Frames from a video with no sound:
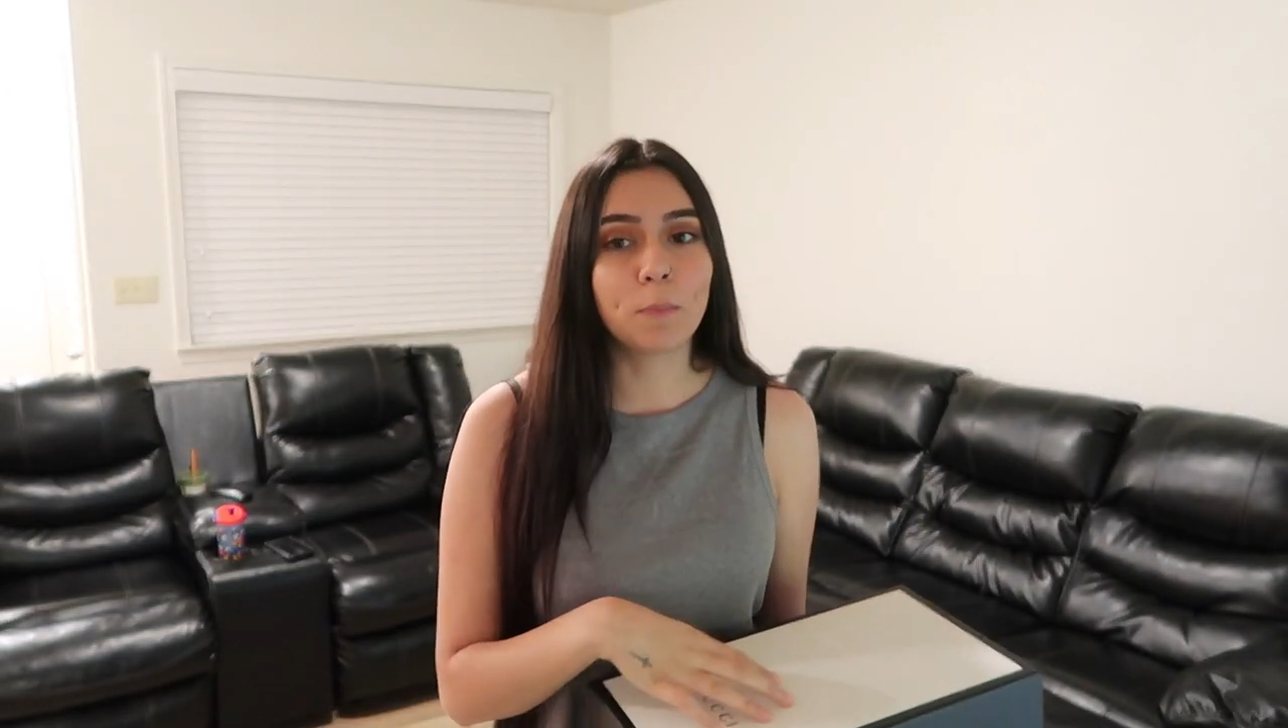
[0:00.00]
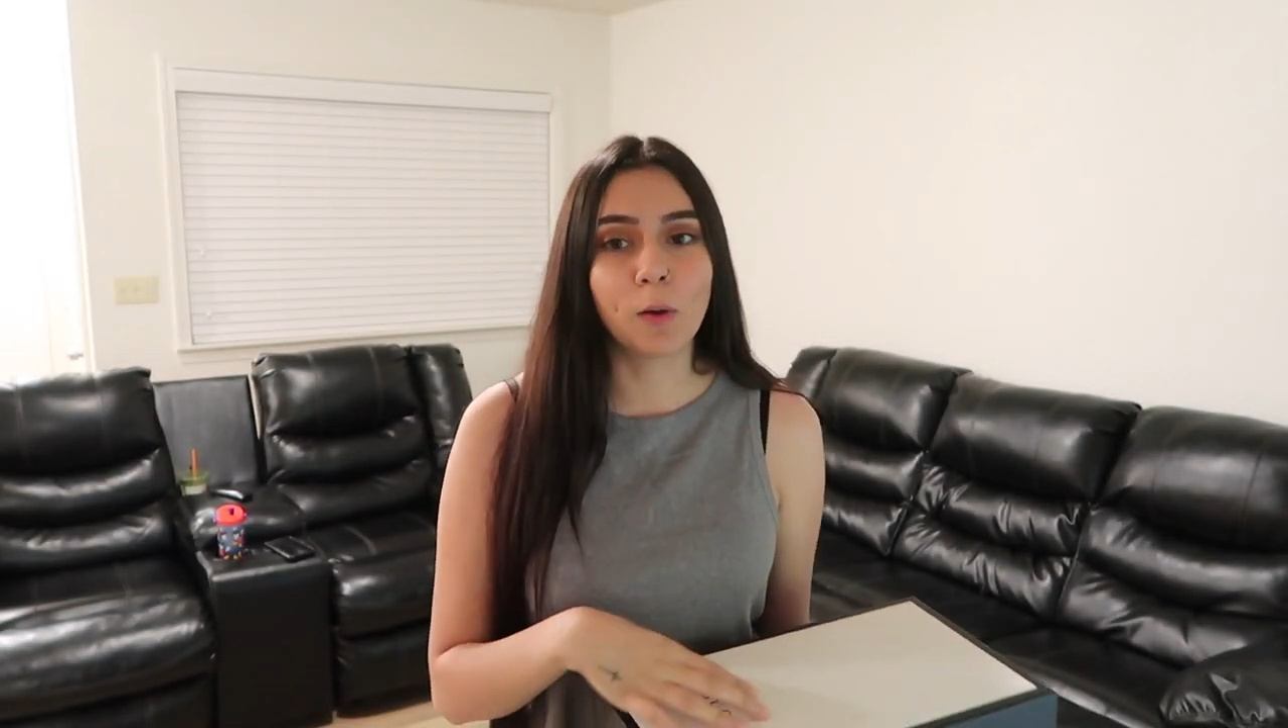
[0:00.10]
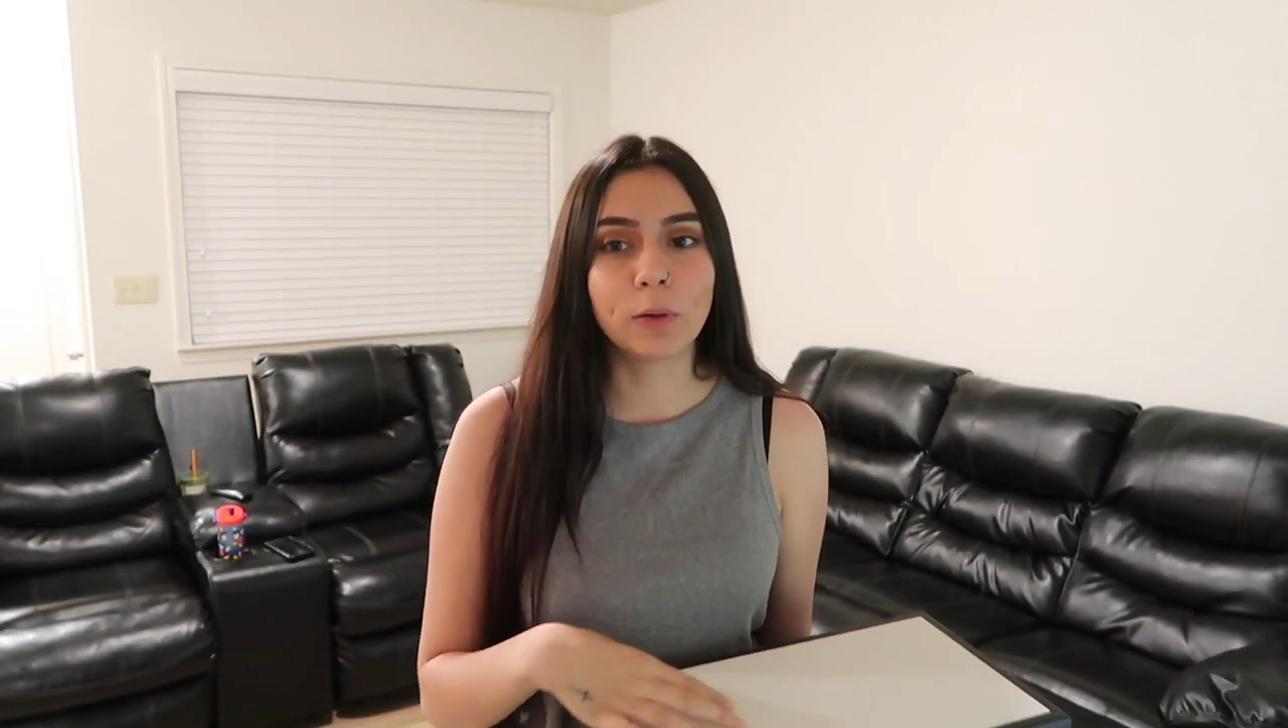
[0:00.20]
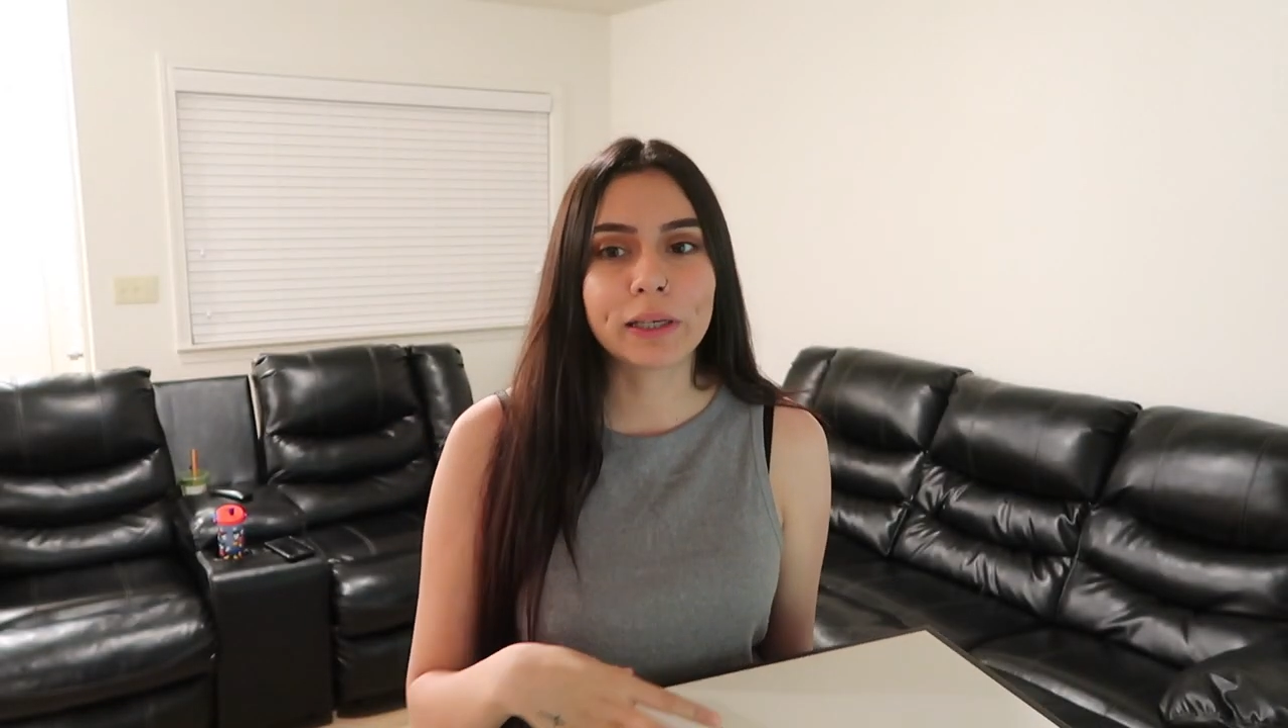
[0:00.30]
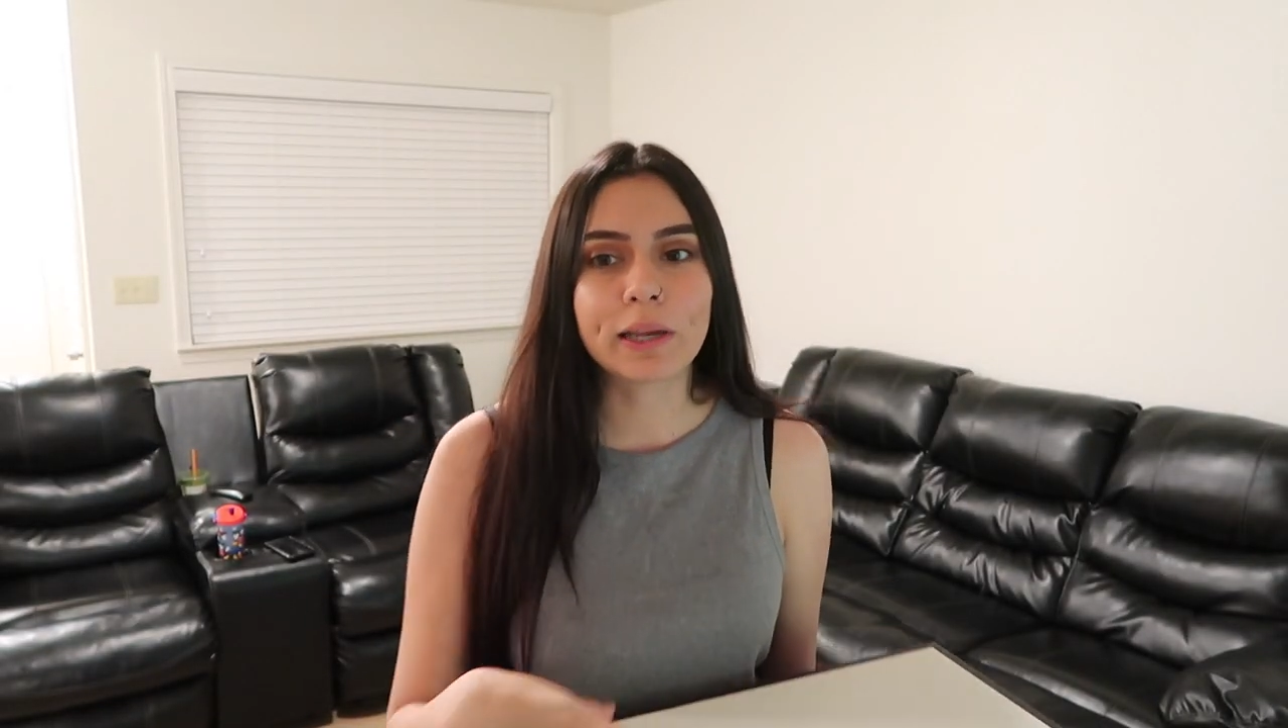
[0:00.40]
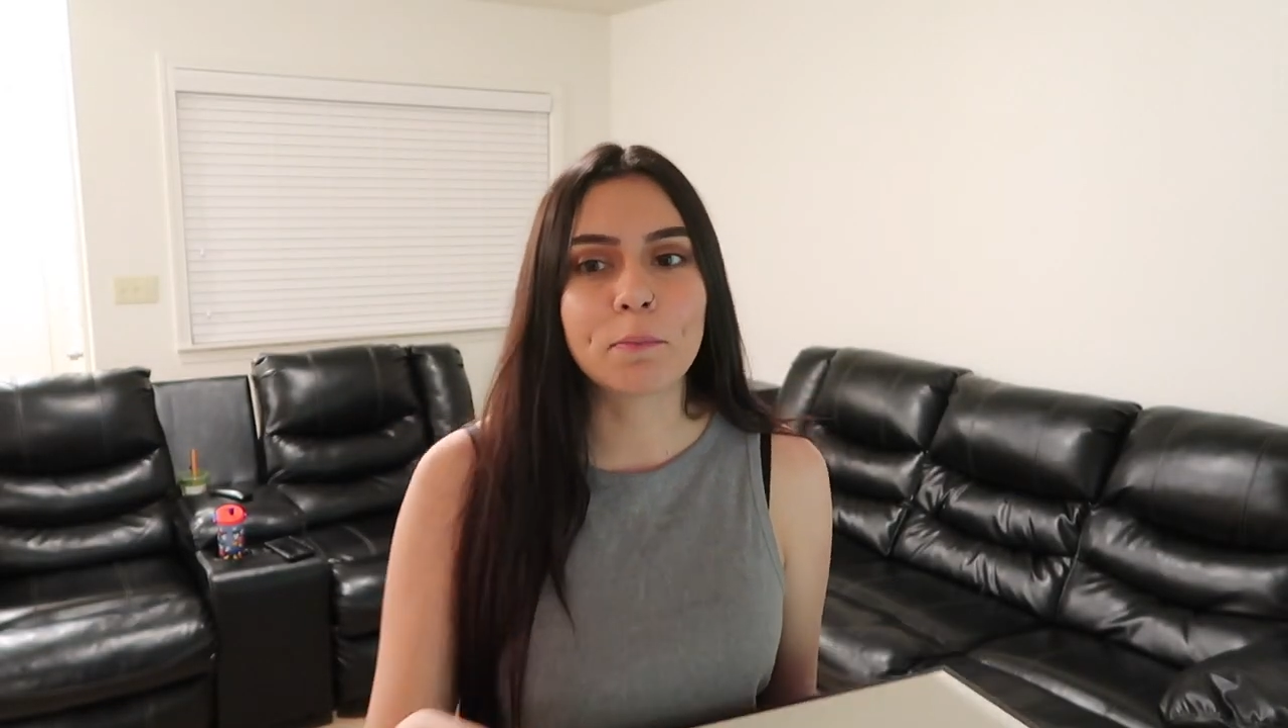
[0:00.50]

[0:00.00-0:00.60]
most